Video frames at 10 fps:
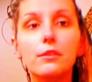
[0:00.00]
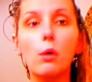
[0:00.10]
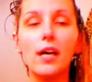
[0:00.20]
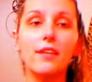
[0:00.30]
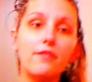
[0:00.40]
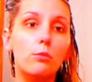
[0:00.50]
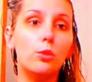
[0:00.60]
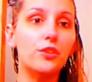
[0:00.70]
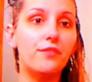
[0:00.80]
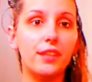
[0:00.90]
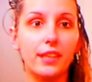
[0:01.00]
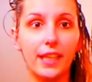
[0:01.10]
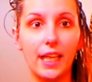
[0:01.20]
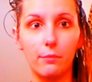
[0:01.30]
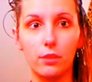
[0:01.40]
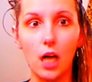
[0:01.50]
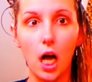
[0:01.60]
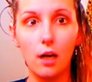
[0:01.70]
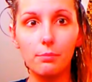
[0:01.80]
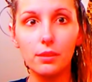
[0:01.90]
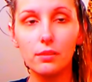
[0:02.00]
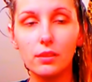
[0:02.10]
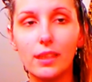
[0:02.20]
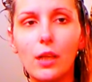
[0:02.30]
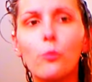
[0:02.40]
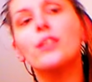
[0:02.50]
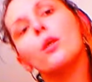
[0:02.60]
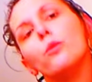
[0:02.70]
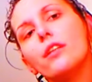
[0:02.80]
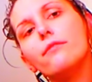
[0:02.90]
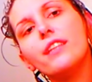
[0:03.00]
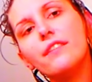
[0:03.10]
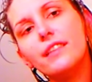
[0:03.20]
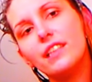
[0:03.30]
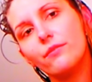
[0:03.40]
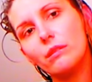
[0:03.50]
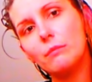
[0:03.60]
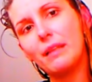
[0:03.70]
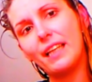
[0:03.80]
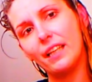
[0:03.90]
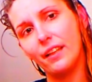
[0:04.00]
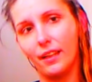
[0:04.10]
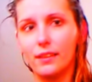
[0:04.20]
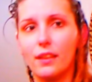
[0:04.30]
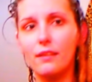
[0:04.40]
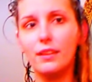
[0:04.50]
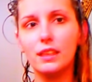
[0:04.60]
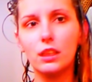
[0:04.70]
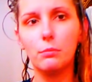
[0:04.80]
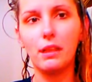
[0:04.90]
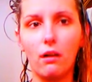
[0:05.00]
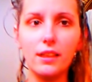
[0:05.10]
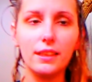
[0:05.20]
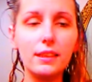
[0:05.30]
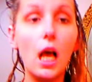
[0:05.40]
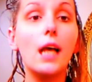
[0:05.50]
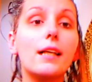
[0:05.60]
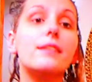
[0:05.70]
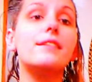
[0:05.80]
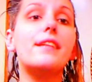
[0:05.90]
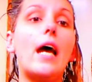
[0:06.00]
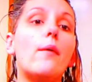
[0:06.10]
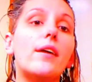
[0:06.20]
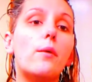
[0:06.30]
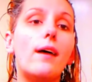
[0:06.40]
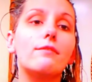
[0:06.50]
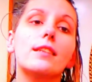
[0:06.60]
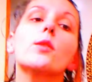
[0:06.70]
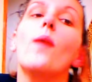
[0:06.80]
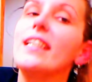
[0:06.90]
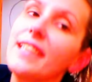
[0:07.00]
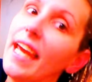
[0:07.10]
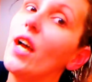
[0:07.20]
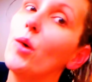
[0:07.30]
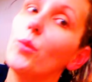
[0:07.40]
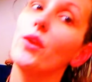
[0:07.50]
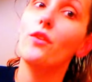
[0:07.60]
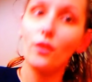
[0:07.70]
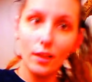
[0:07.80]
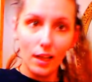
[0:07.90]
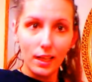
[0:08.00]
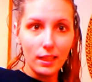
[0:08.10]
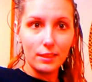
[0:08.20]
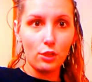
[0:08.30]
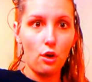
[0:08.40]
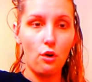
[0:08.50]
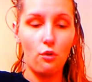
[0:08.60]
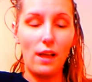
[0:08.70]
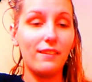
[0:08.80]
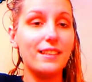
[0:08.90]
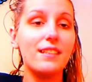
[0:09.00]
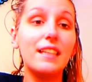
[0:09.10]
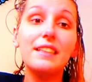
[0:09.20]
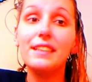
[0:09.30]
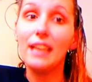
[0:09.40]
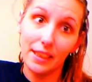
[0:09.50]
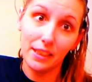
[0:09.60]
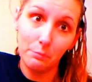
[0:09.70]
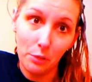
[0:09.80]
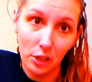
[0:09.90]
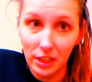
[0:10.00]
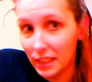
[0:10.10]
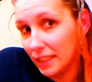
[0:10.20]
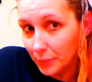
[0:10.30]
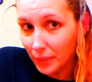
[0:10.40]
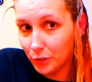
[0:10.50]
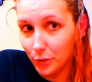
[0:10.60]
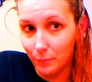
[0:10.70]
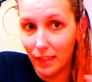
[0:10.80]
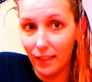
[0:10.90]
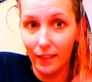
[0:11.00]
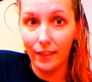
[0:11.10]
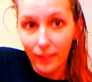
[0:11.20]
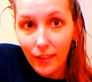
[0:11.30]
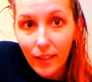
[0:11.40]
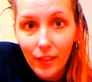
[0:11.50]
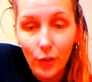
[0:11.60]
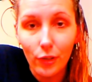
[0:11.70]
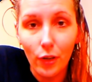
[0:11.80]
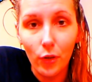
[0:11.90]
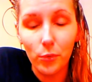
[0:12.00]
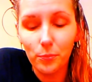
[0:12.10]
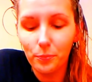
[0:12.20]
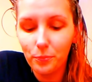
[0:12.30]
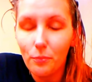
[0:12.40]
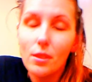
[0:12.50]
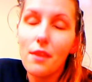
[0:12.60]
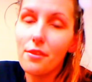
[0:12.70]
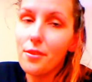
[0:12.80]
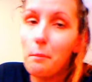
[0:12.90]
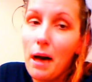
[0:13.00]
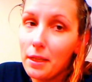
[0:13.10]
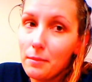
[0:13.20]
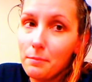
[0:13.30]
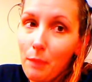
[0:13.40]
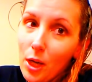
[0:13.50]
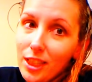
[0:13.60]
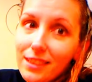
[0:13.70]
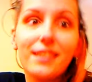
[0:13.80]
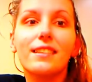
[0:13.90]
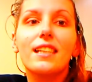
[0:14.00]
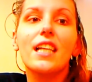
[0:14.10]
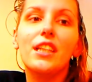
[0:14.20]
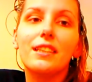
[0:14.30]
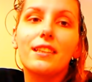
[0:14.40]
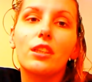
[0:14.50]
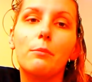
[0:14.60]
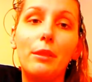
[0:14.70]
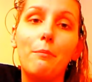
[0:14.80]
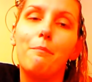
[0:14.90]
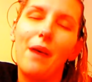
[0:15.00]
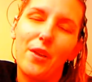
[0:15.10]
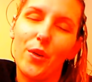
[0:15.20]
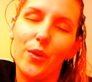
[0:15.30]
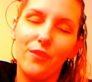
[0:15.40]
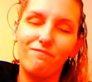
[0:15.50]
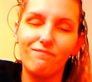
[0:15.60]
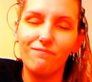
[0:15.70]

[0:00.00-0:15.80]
So I even moved the camera up and I wish I would have done this from the beginning, to be honest, because now I don't have to squat down. So at least the second part of this, when I do my, you know, the bottom part, it's gonna be better